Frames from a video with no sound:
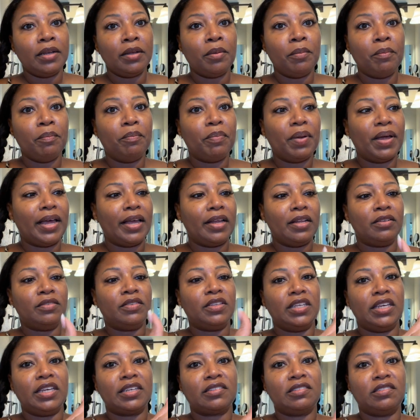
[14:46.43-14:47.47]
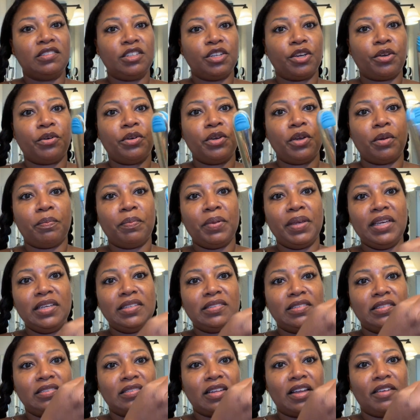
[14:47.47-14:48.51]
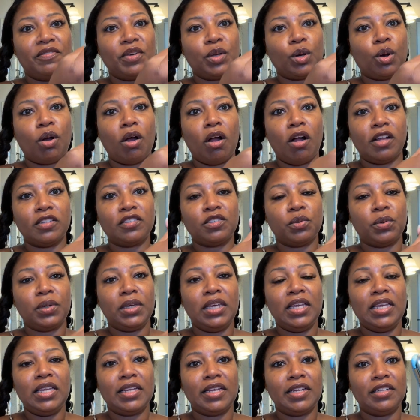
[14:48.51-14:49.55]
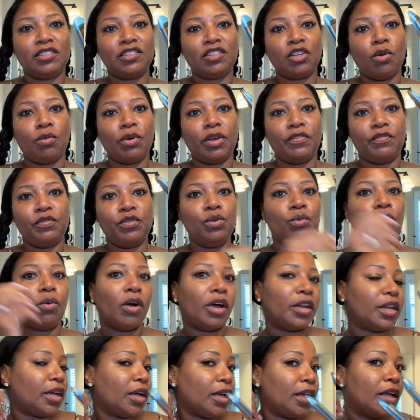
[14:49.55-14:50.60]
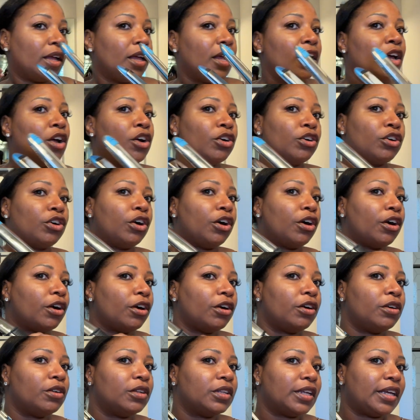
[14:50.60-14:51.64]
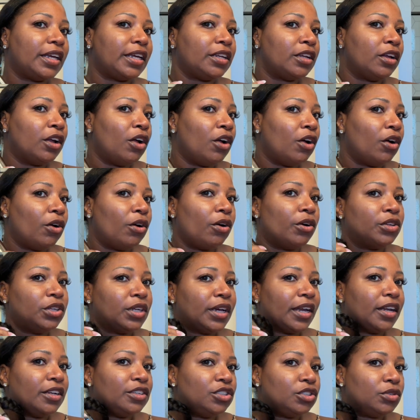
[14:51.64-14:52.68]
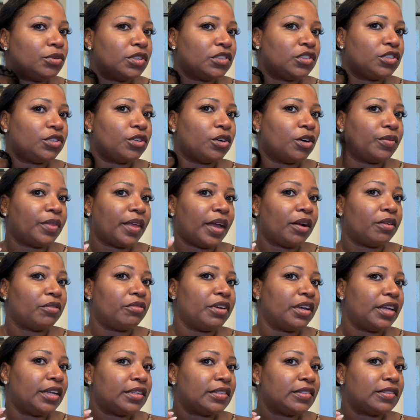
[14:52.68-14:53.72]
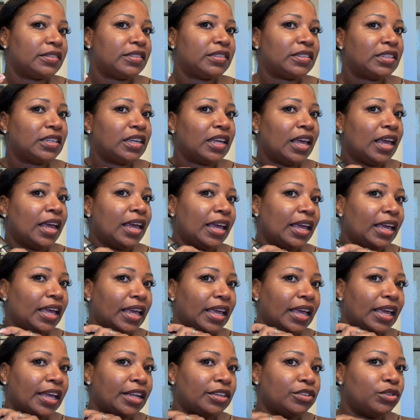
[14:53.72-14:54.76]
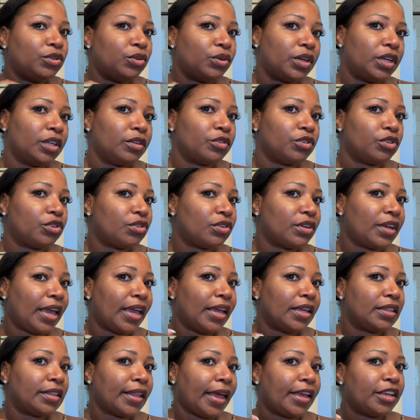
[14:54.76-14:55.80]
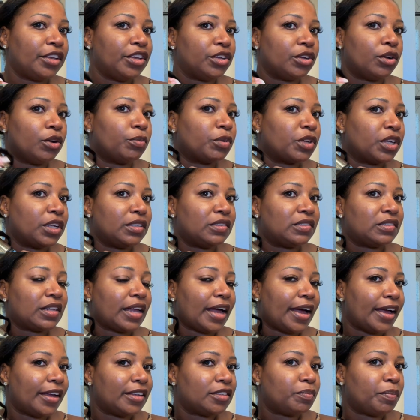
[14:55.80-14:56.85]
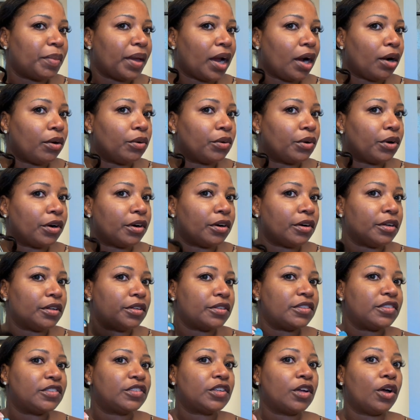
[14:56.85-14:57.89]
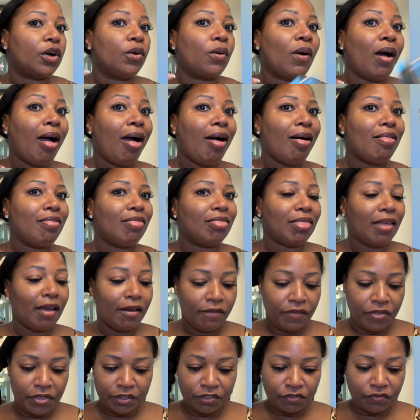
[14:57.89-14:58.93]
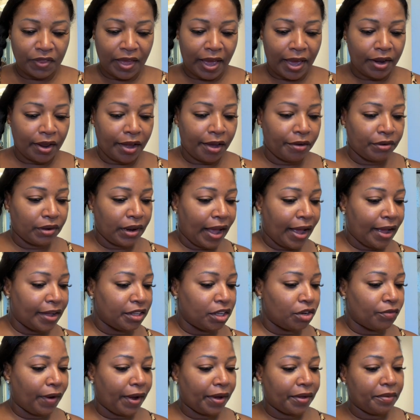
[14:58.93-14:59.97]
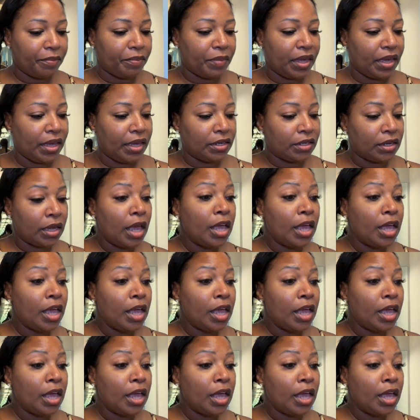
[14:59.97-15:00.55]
But the exterior pieces of it are also heated. So if you want to curl it, all you got to do is turn that wrist and you can create like, good size barrel curls. So love this flat iron, highly recommend.